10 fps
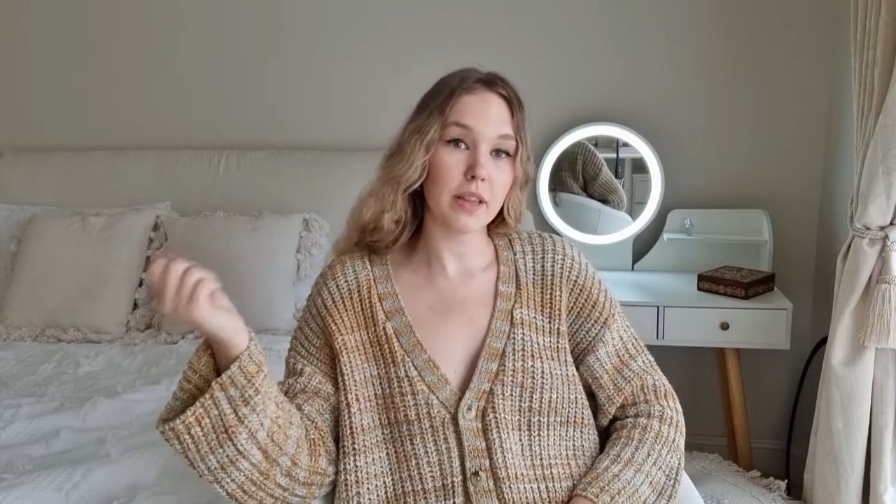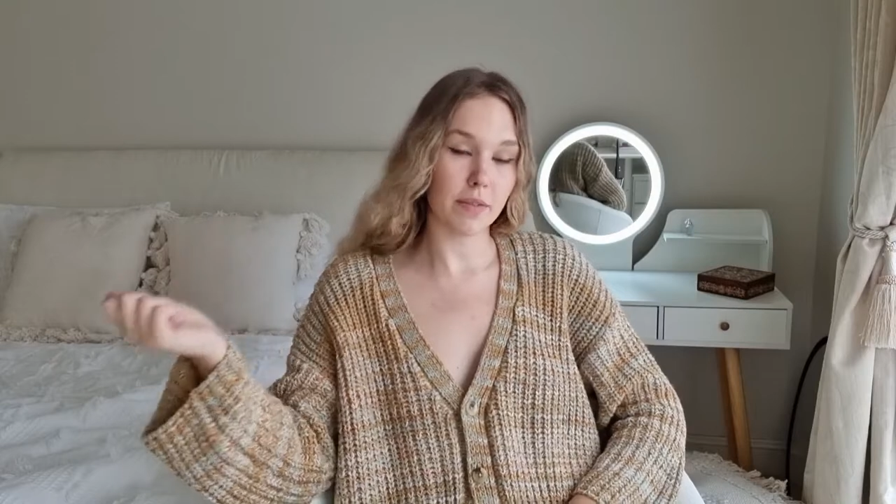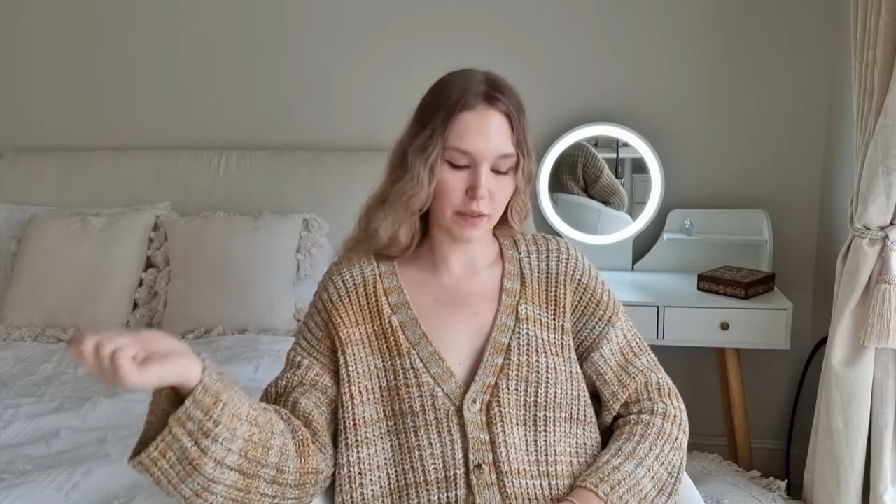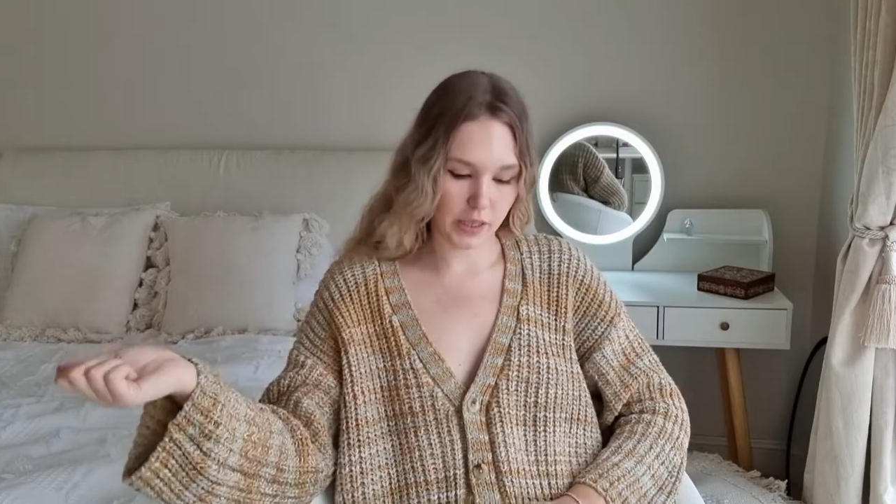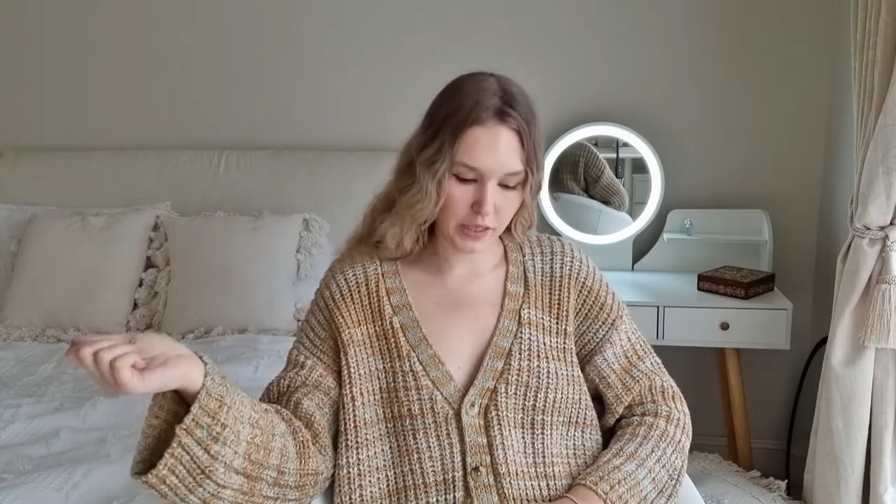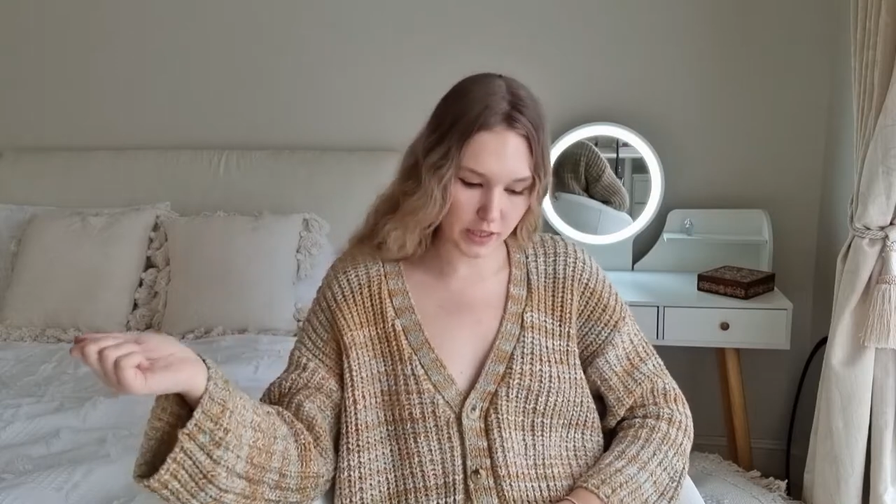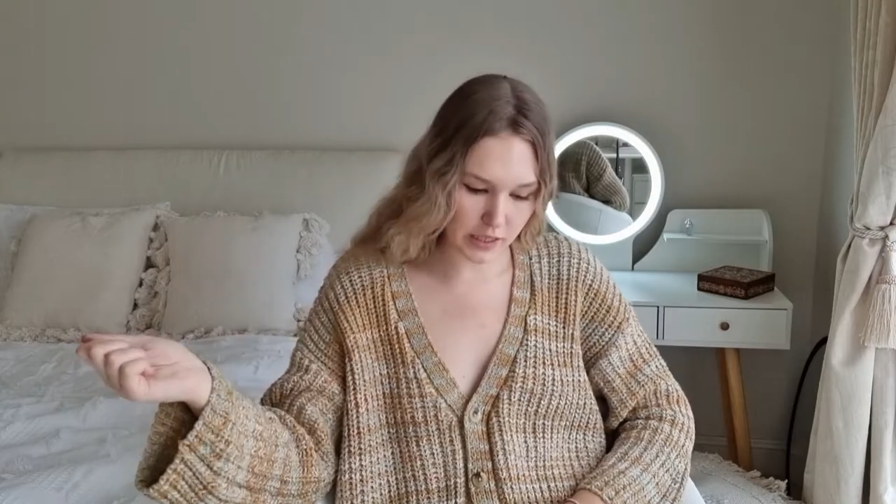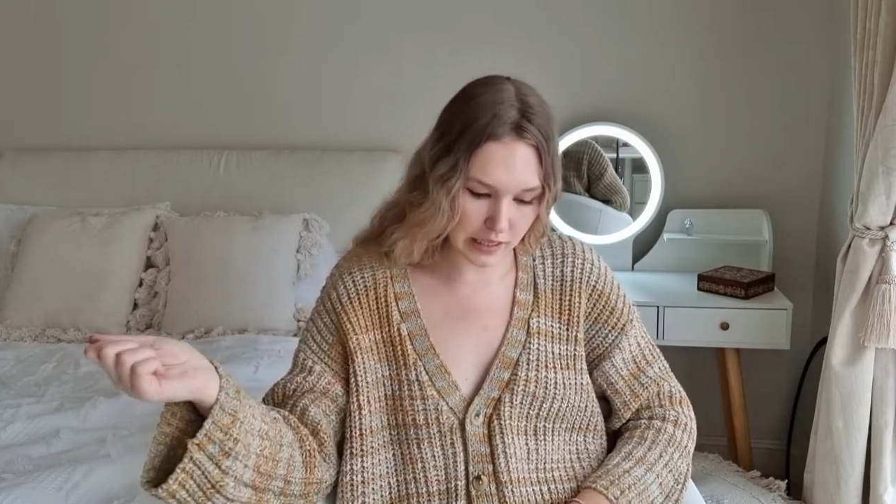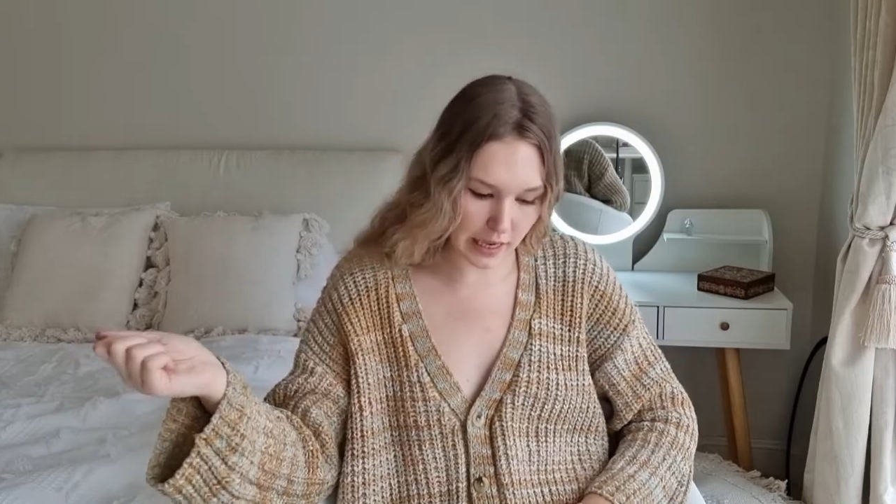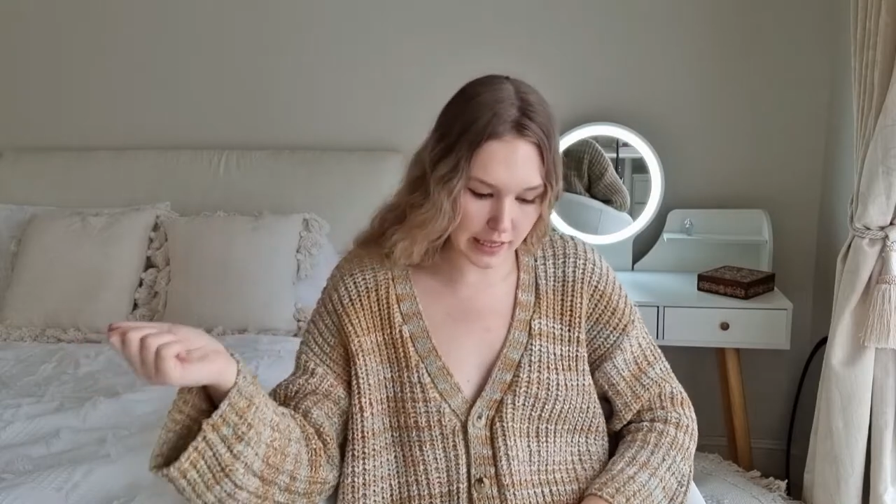the findings
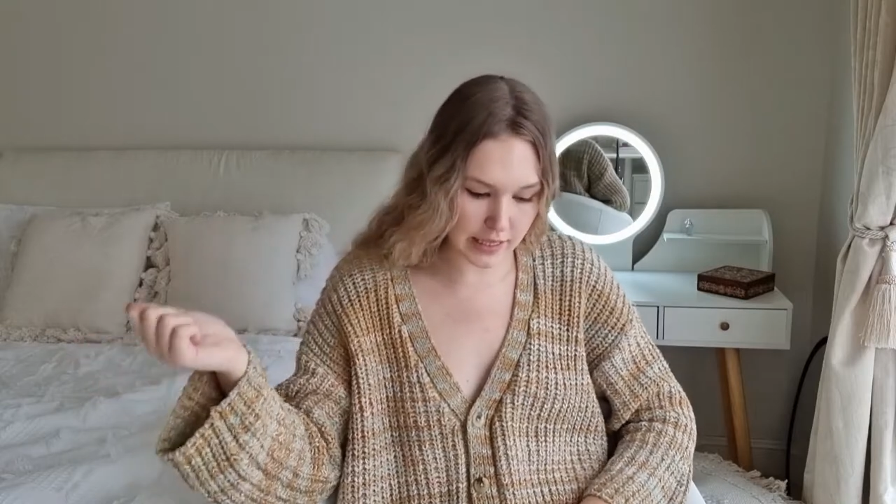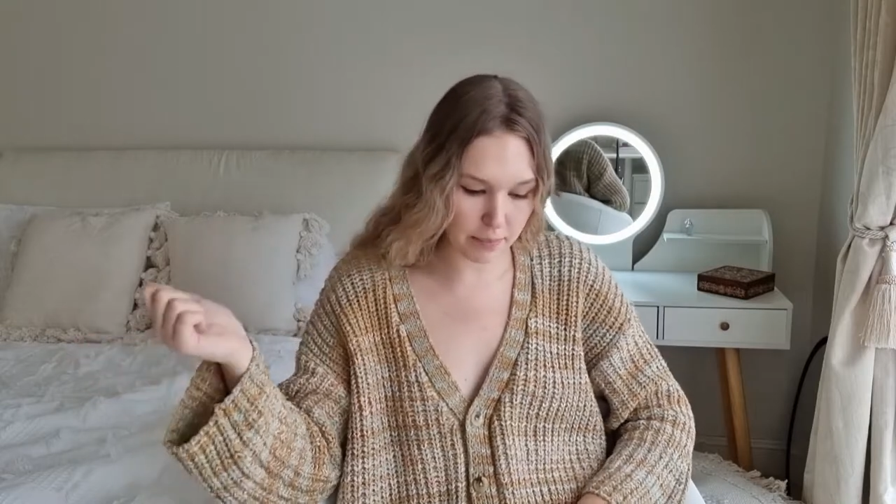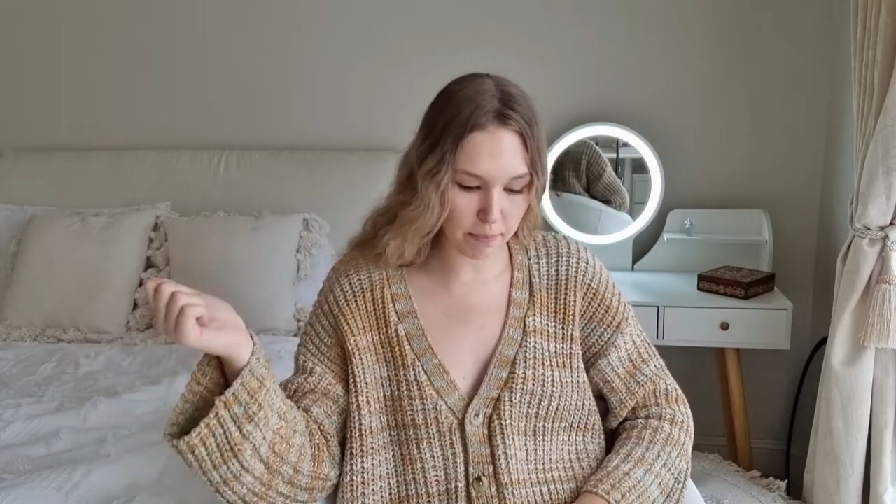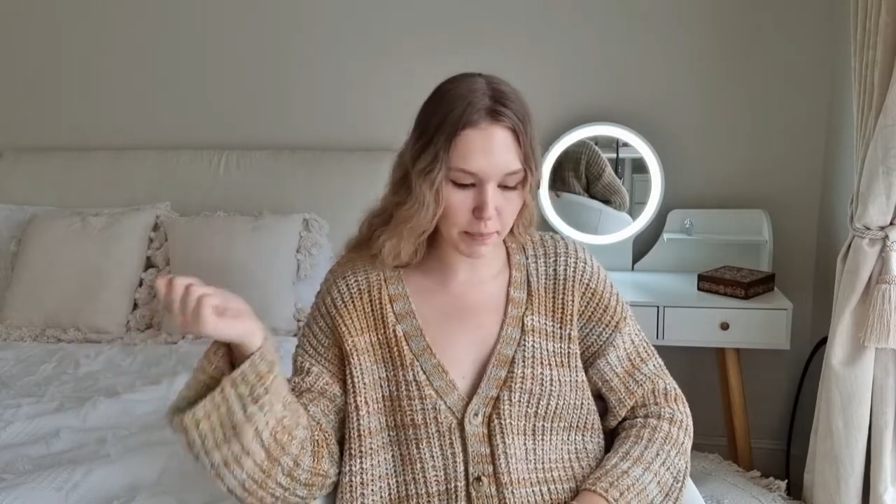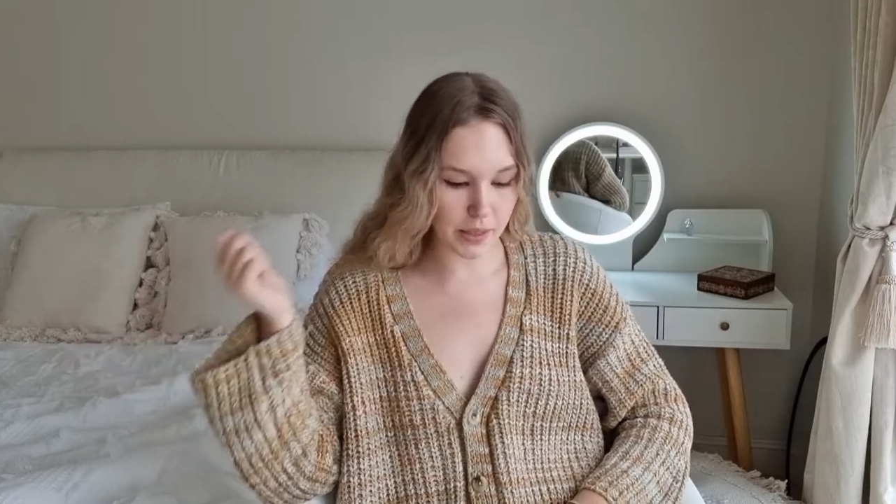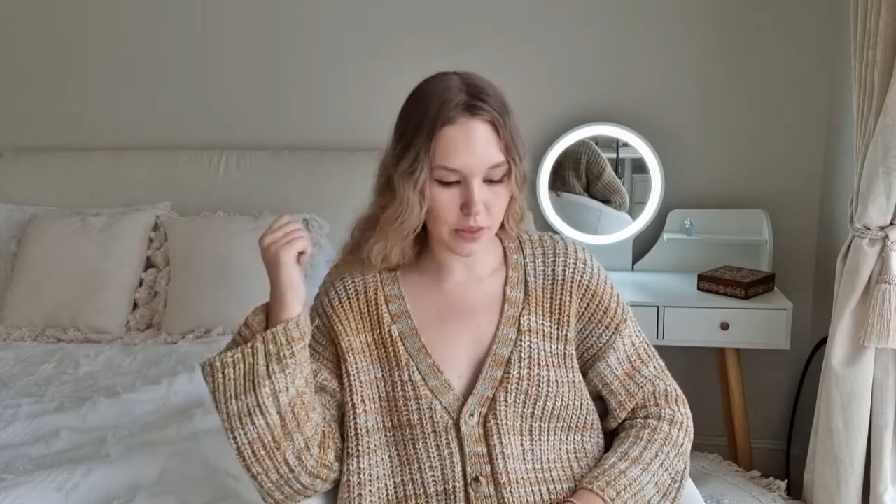and submit